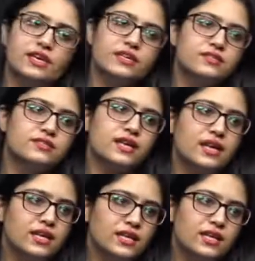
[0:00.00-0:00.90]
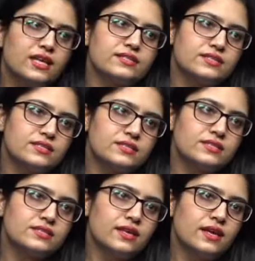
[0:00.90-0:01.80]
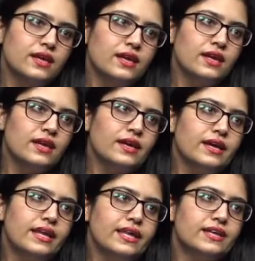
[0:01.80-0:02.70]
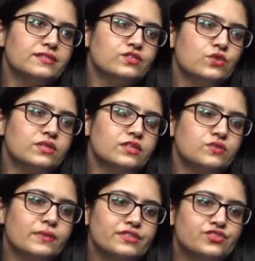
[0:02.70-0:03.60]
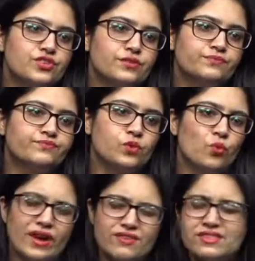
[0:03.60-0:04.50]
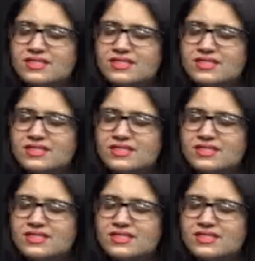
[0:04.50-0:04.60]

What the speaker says: kids? Any guesses? Any guesses over this question? Very